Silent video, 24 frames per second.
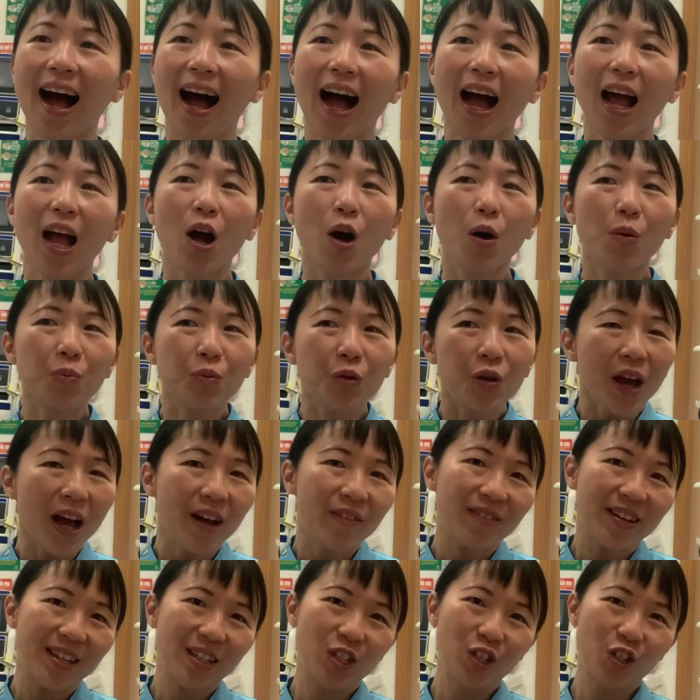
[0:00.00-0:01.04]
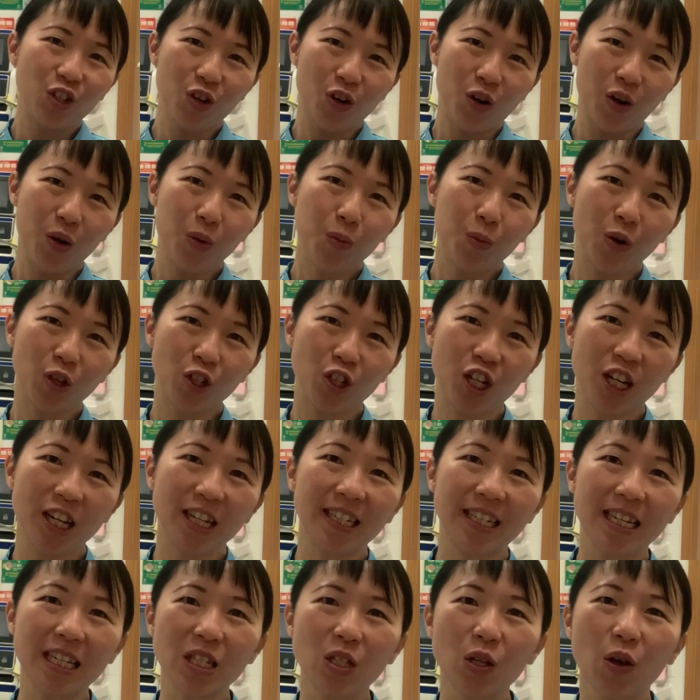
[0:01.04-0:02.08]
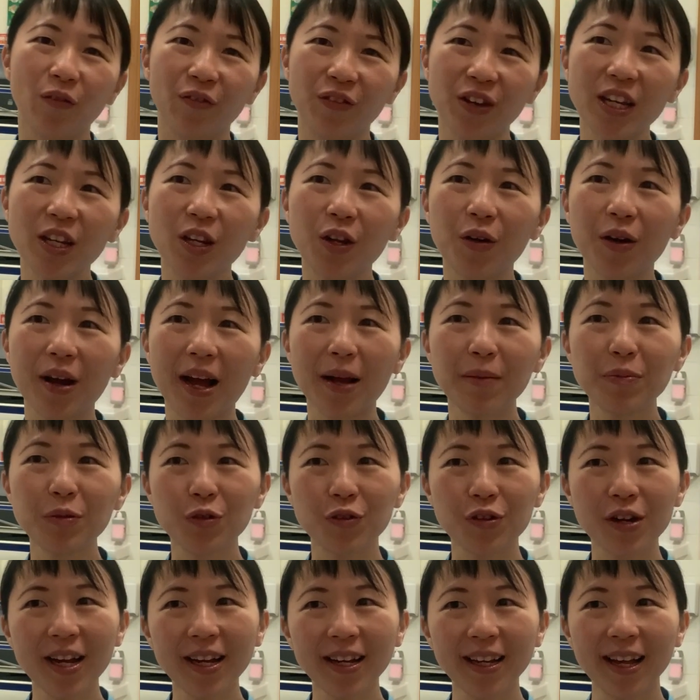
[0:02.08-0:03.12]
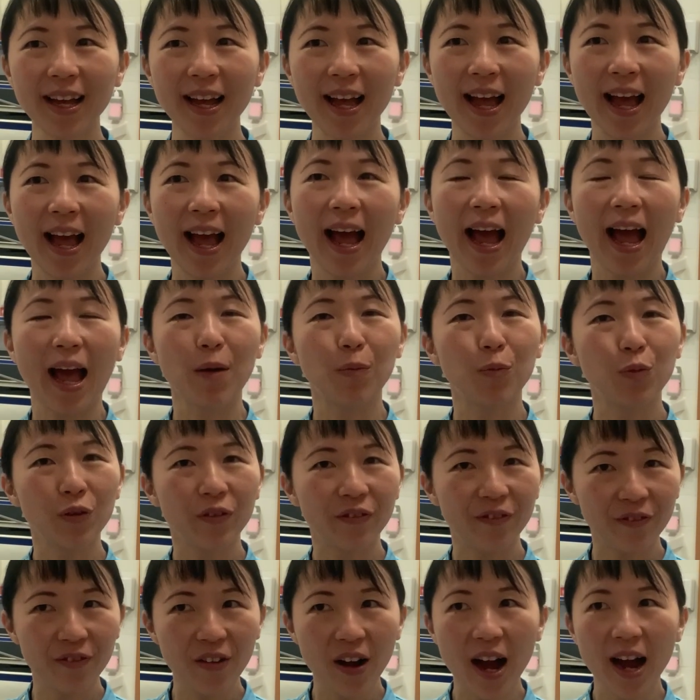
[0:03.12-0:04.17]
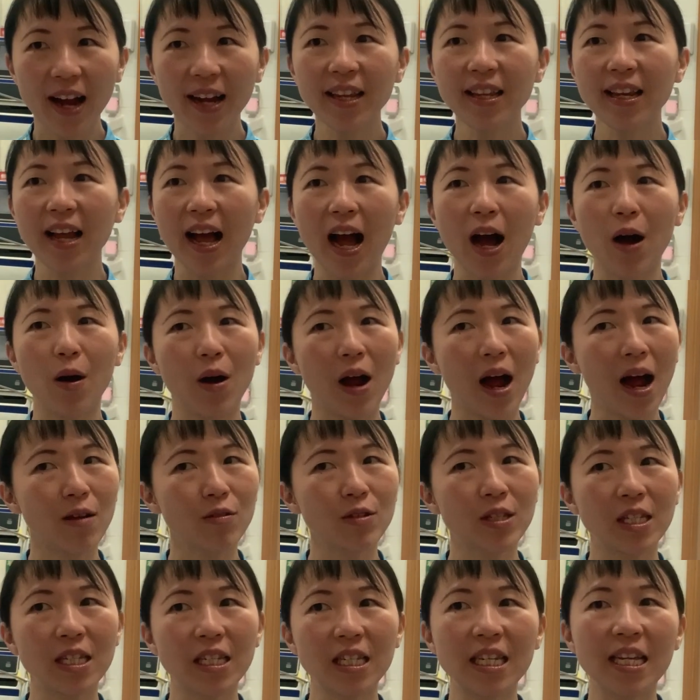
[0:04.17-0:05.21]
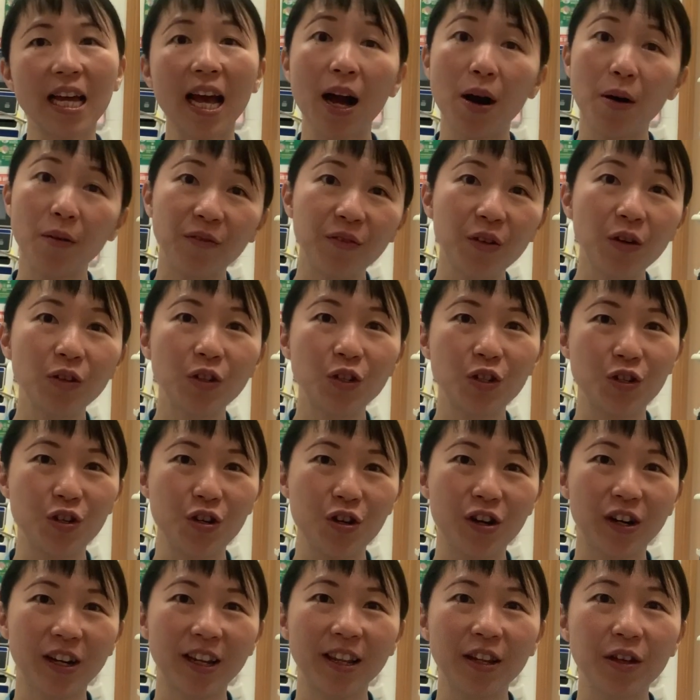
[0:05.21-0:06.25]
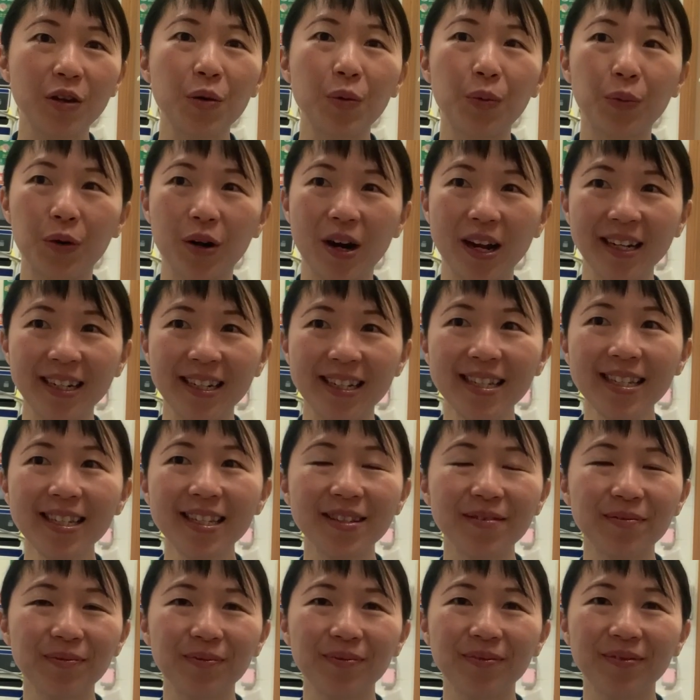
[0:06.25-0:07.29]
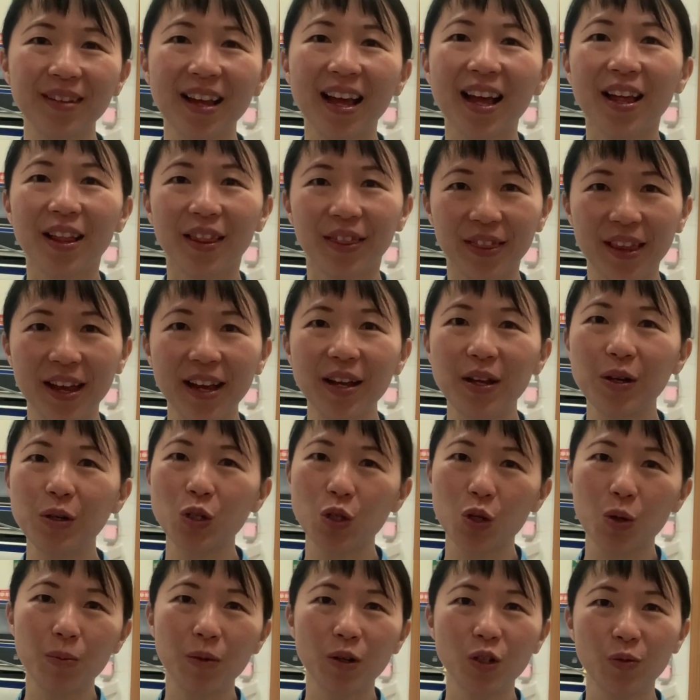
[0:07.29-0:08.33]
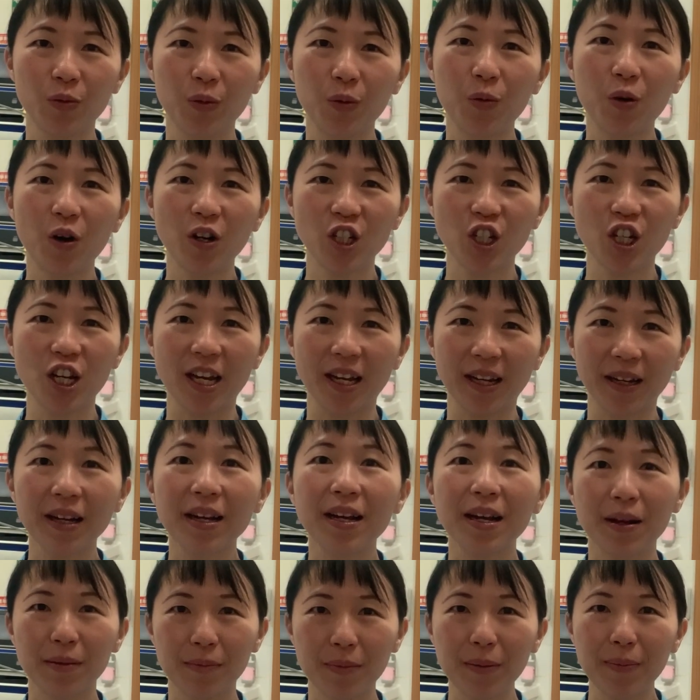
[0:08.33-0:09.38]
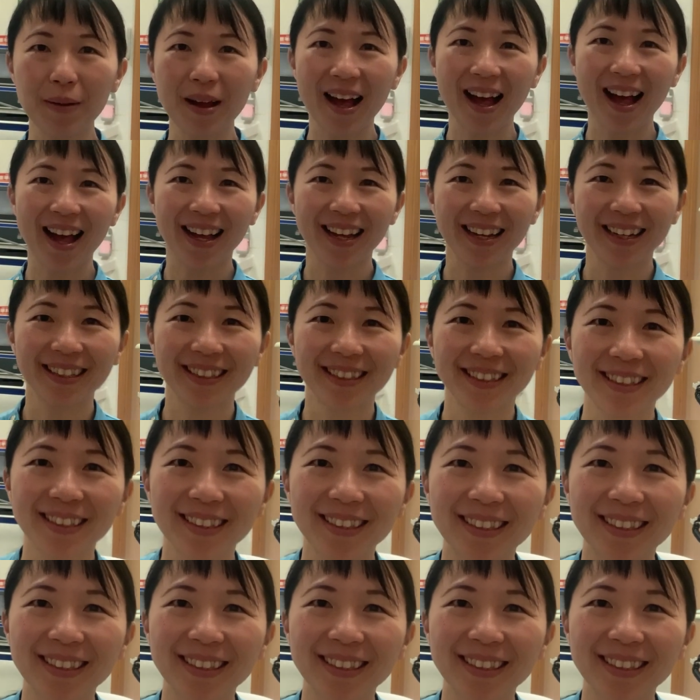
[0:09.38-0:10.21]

I hope you have enjoyed watching this video abstract and will find our RCT helpful to your clinical practice. Thank you so much for watching. Bye-bye.